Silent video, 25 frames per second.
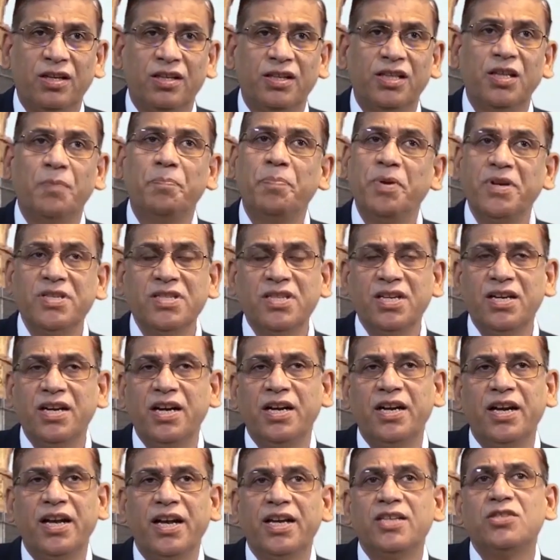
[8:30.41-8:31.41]
the
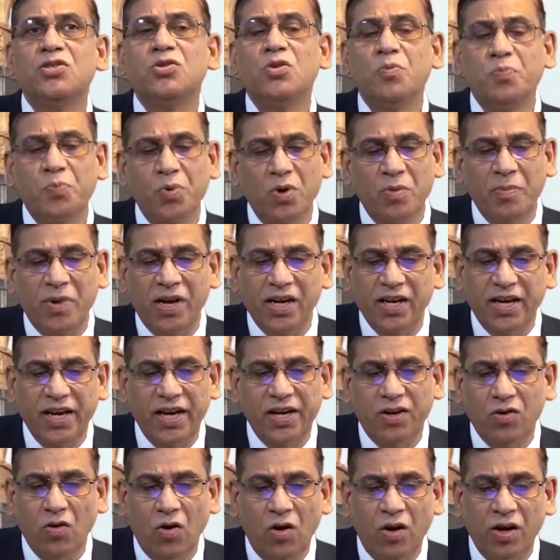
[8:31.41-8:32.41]
president has to
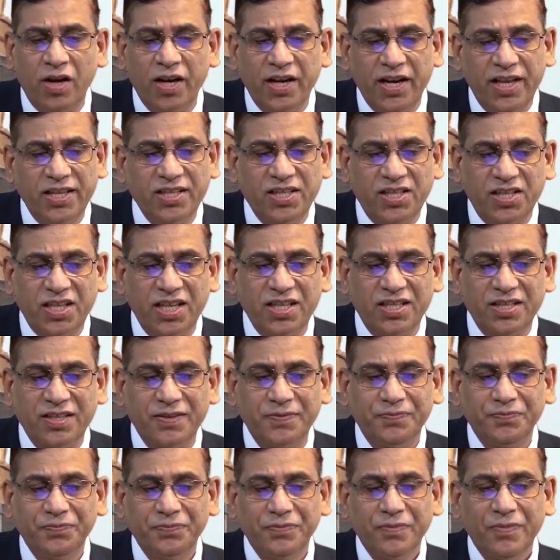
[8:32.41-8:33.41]
promulgate ordinances.